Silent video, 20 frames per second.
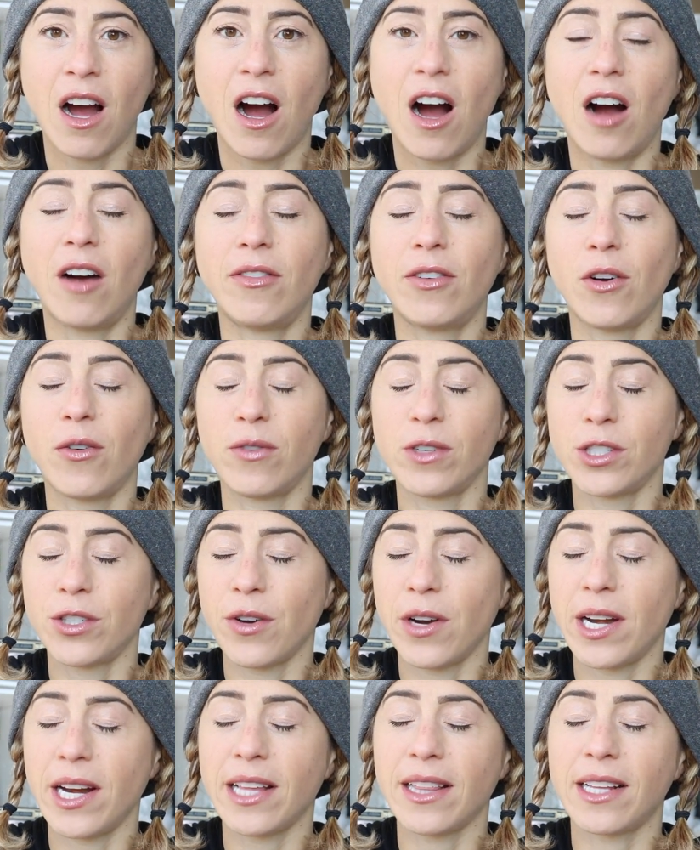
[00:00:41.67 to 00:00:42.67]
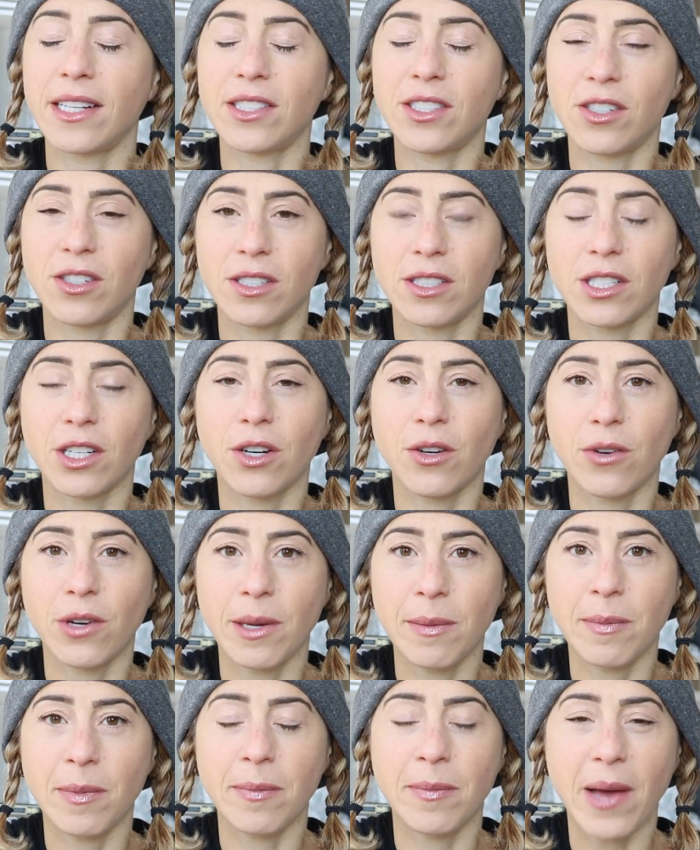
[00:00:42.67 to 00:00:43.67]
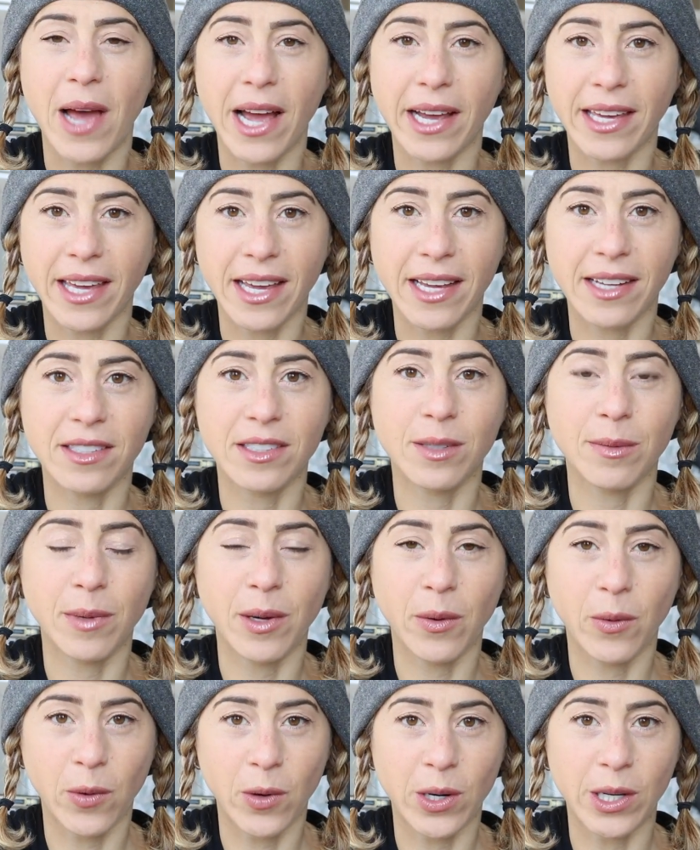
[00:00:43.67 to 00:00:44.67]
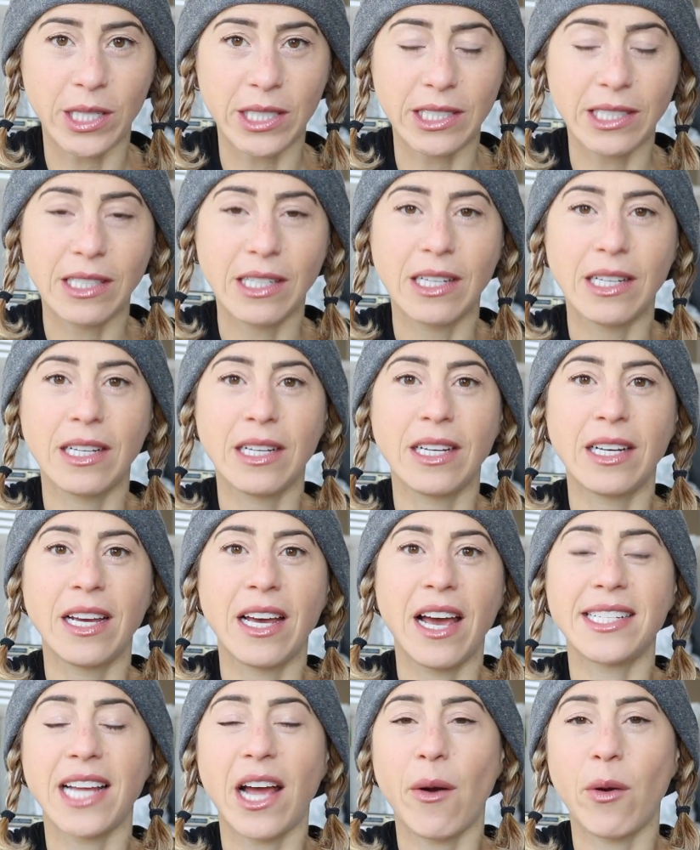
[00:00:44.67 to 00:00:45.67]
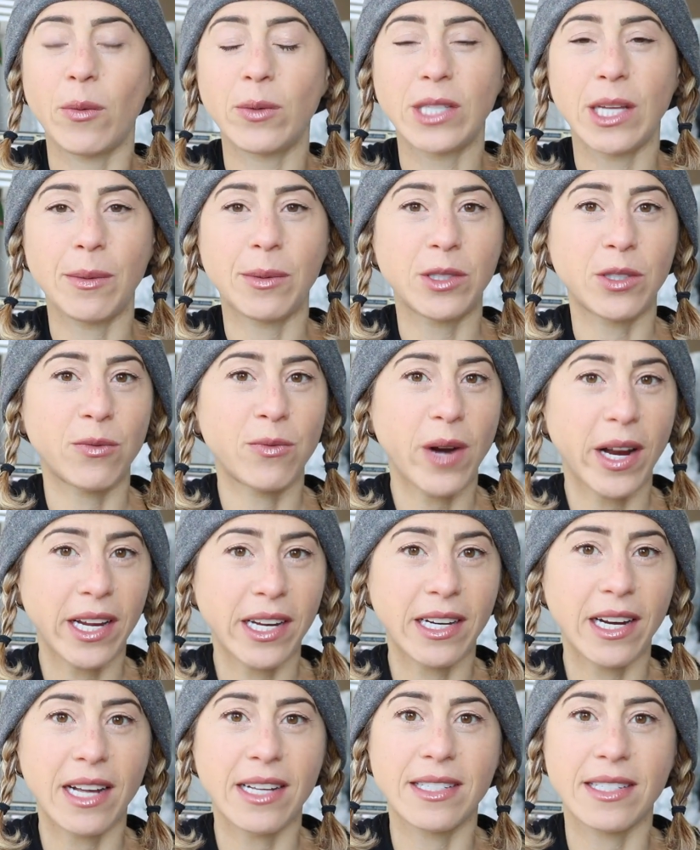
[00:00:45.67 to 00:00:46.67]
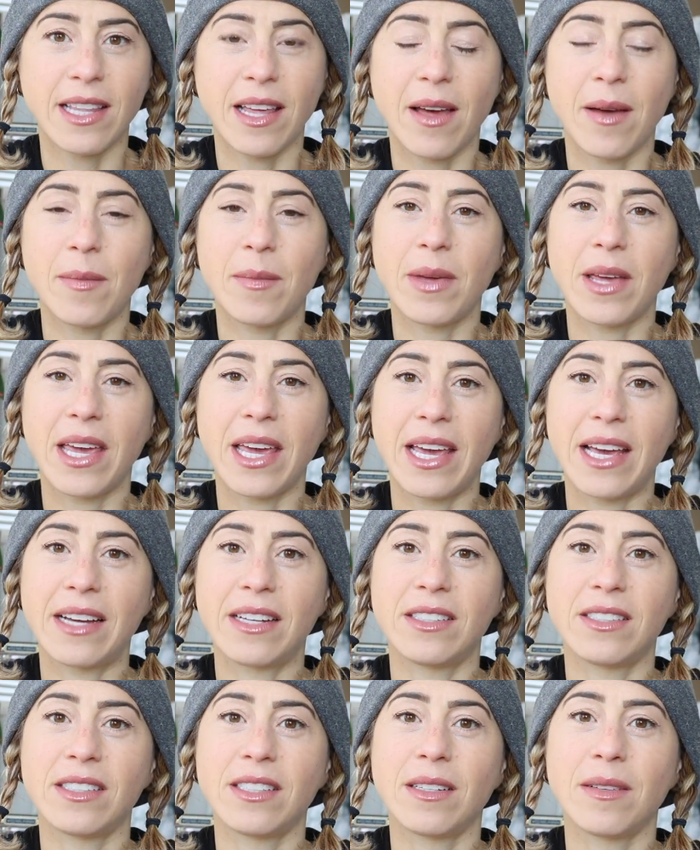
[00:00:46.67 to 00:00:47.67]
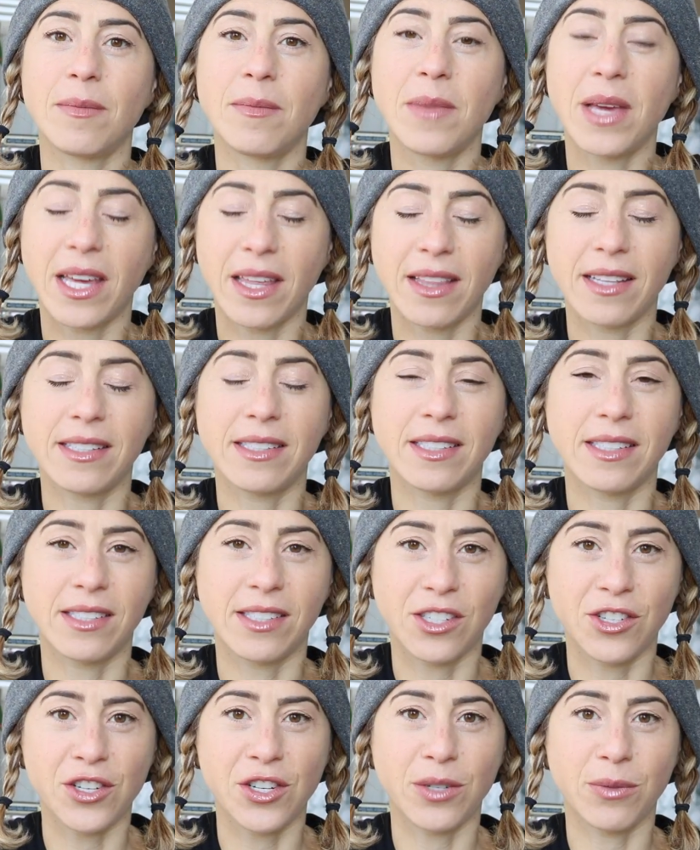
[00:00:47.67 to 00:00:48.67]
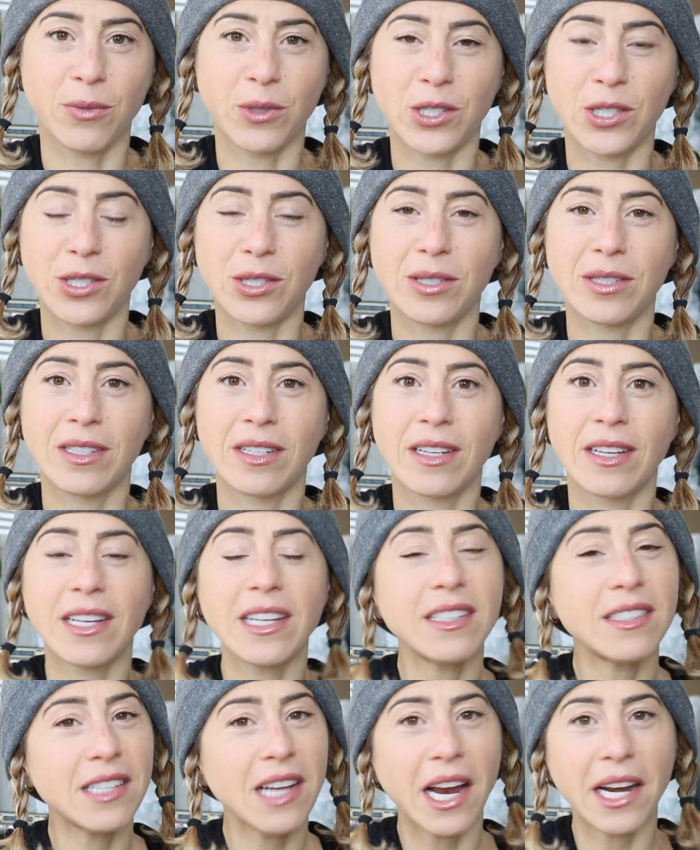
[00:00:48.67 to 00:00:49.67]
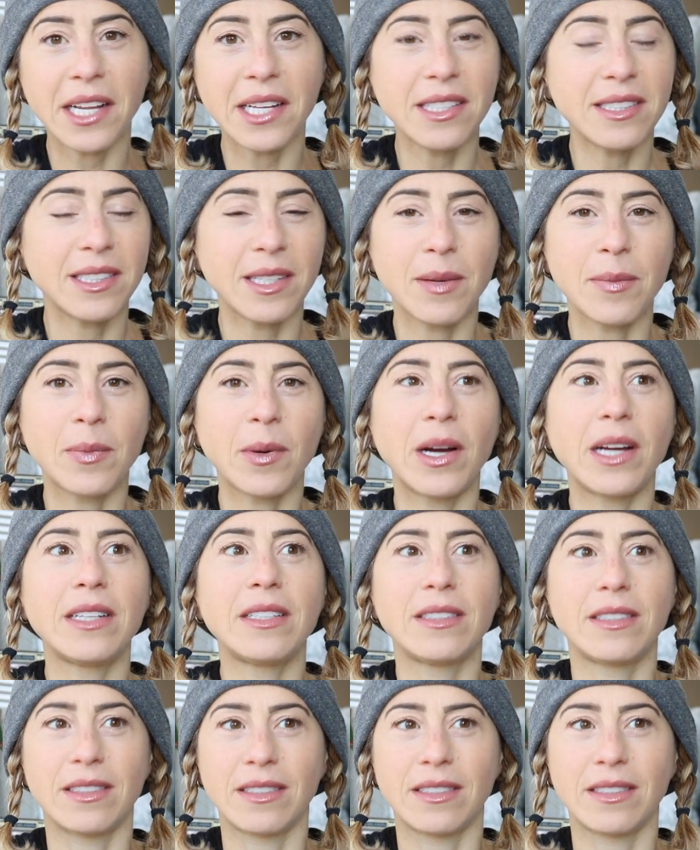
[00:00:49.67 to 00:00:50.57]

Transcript: of overtraining that started to creep back into my world and how I was able to recognize them and make this decision, which is not easy, but